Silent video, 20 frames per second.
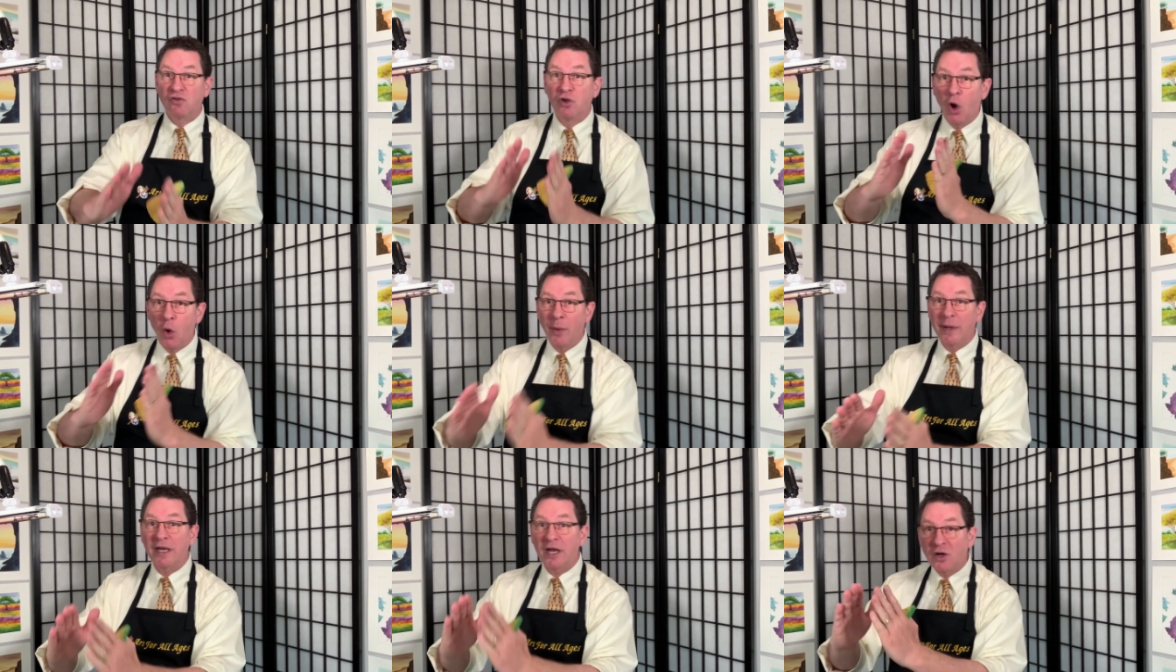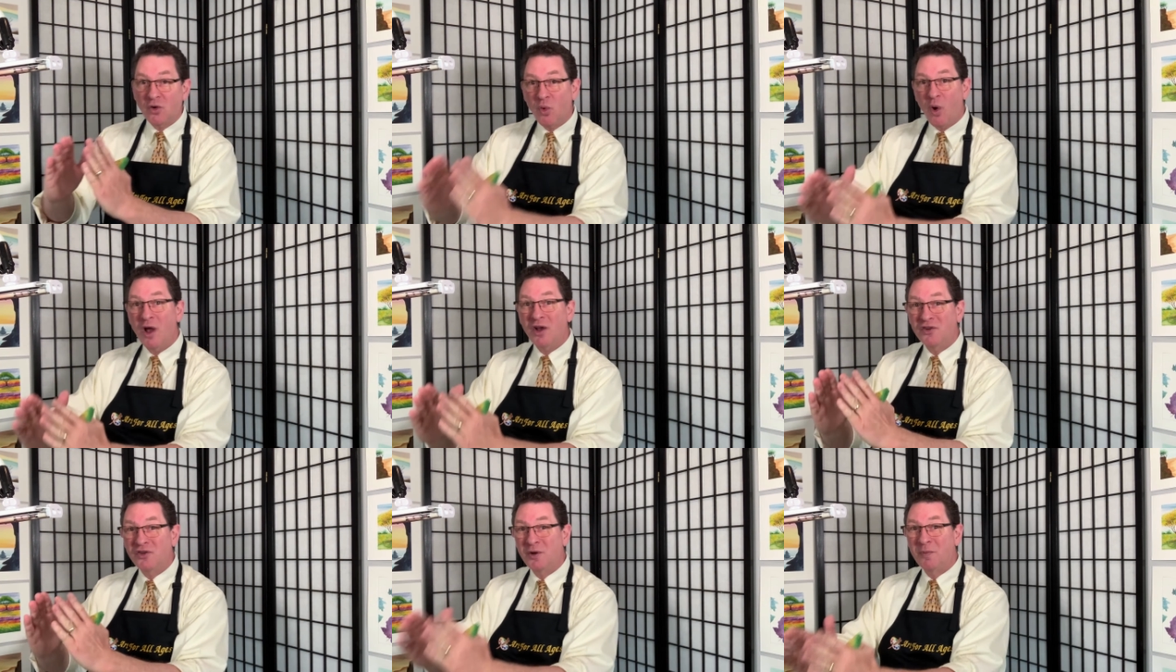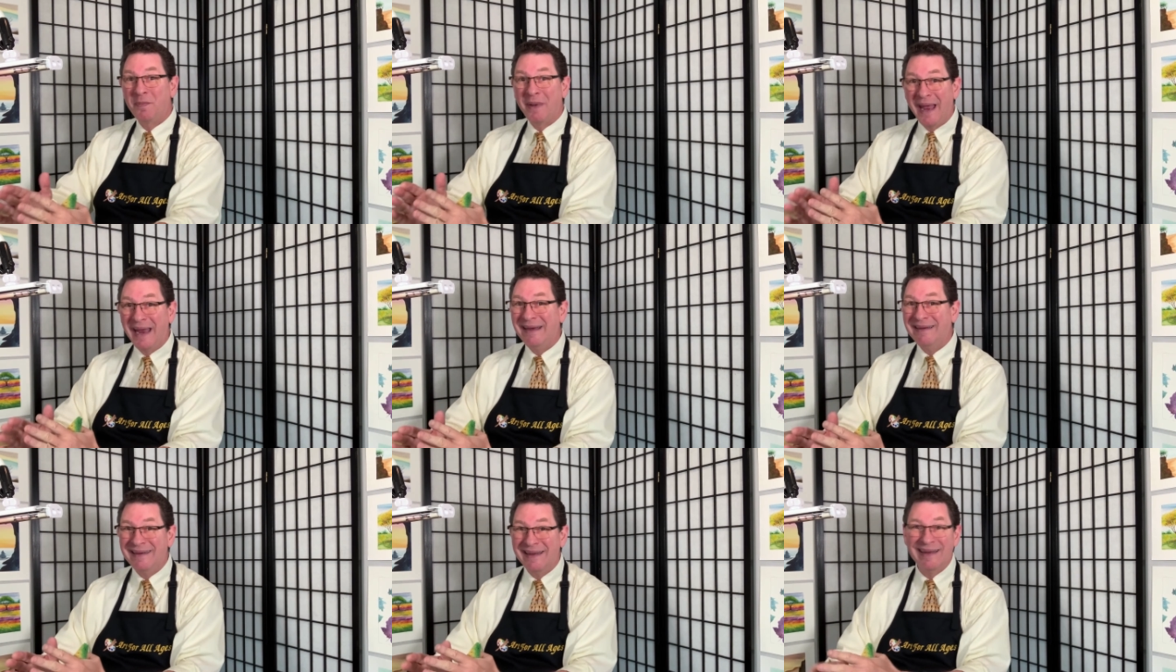going across your
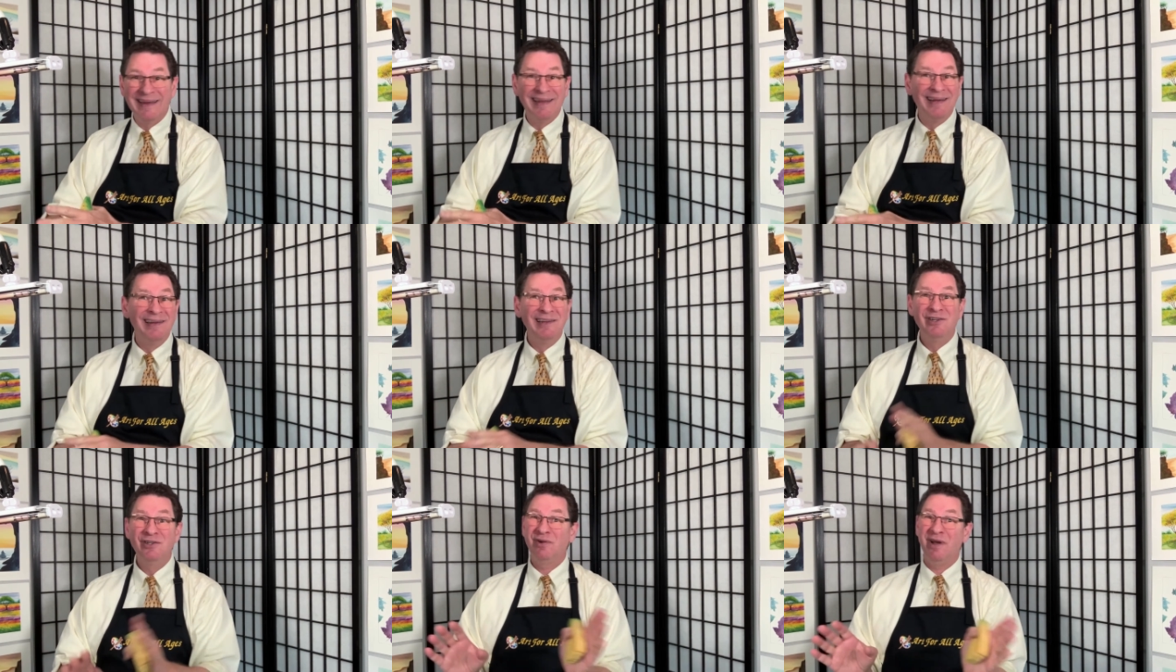painting.